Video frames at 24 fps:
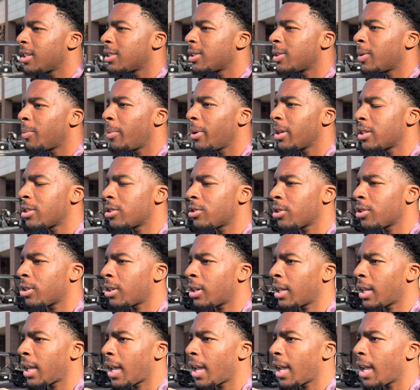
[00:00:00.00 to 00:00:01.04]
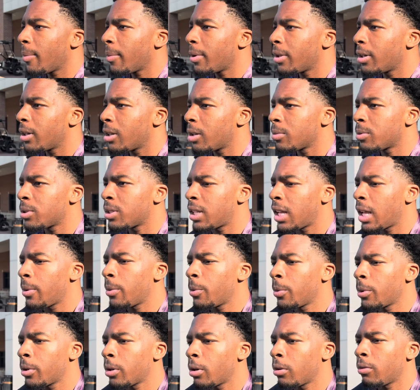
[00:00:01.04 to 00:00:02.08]
He's a big teacher of the game, and um, today we
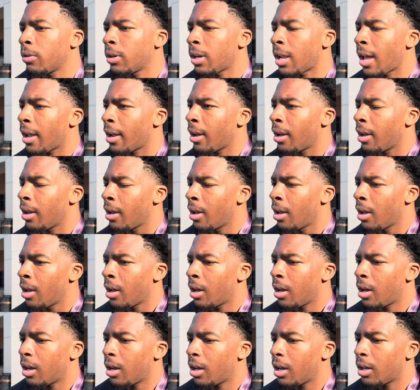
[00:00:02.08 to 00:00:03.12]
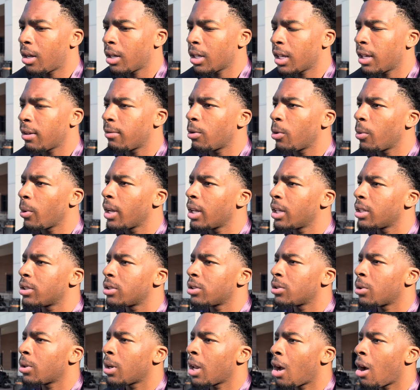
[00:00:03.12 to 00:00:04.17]
went over like uh, giveaways, you
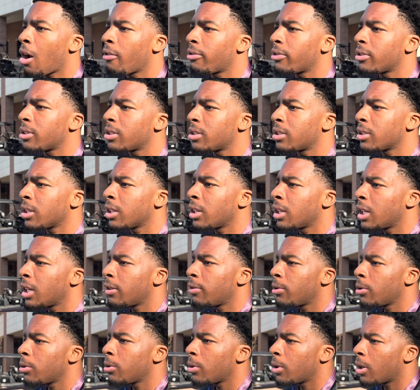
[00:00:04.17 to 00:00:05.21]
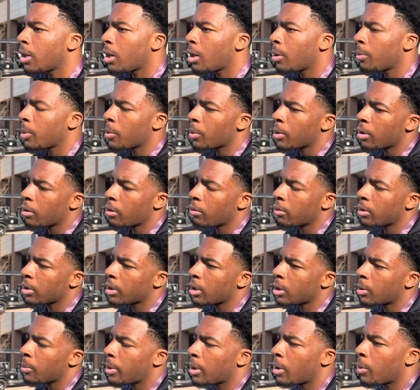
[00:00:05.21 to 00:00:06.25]
know, that offenses can give you. Um, we went over a
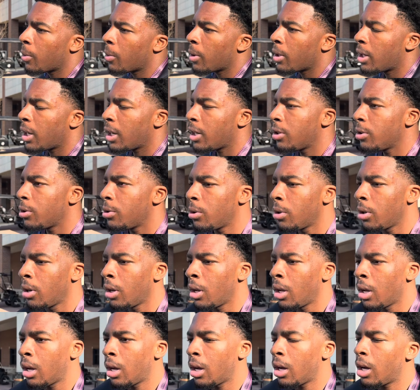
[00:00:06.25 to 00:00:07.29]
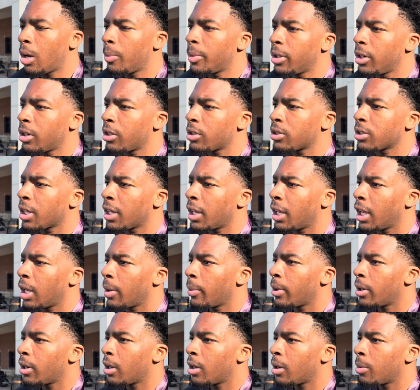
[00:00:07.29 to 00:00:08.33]
little bit of what they do um, in their
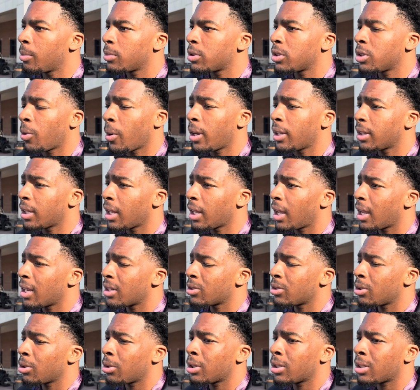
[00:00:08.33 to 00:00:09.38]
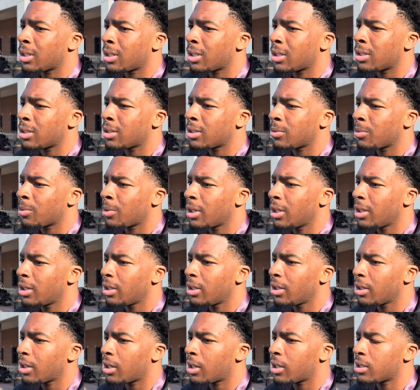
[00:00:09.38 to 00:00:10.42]
scheme, and um, it's great things. You know, it's
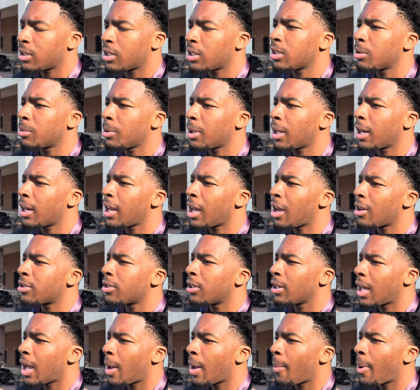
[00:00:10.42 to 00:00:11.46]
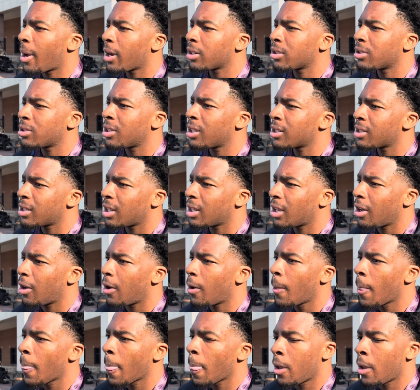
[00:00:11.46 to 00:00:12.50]
really a system that allows their linebackers to excel.
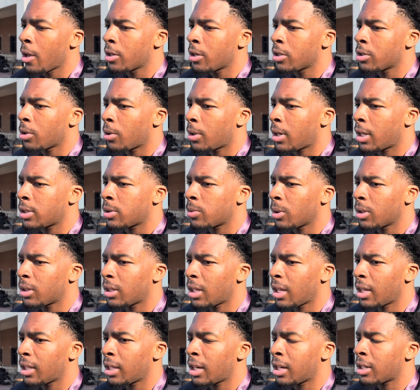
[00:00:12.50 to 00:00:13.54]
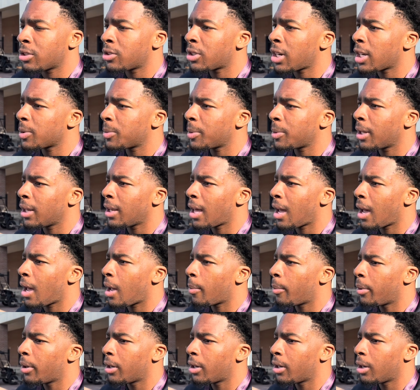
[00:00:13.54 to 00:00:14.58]
So that's one thing that attracts me a lot.
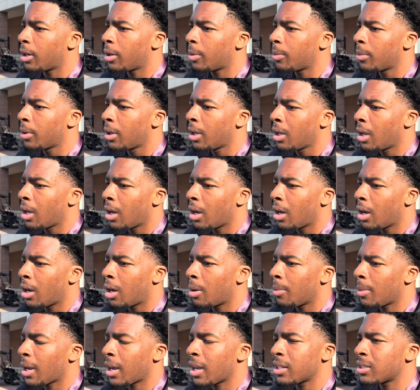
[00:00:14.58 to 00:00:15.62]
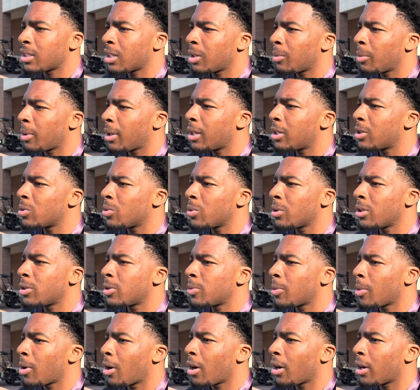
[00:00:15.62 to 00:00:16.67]
But um, um, like I say, man, he's really
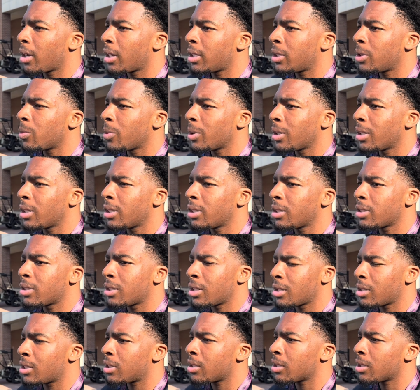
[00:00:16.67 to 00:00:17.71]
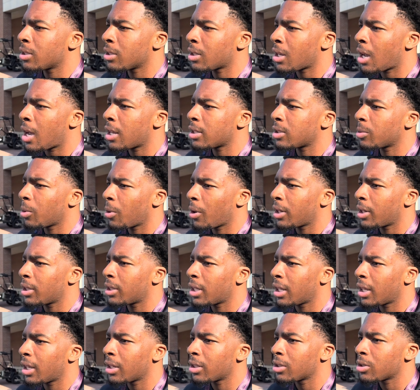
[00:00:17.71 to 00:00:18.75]
smart and he really teaches his guys some great
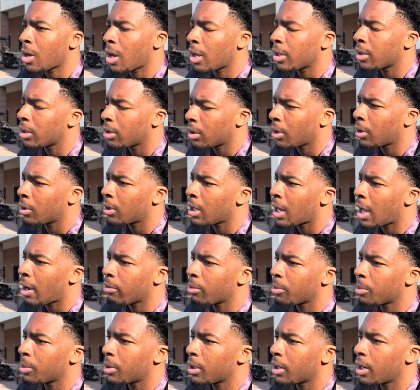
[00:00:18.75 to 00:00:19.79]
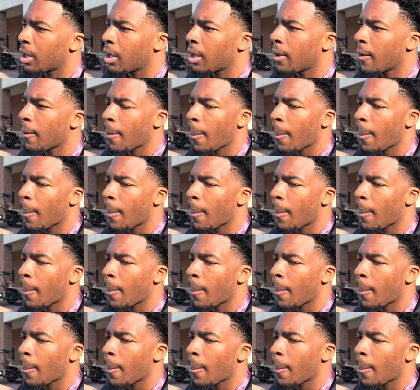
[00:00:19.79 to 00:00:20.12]
things. So I learned a lot from him today.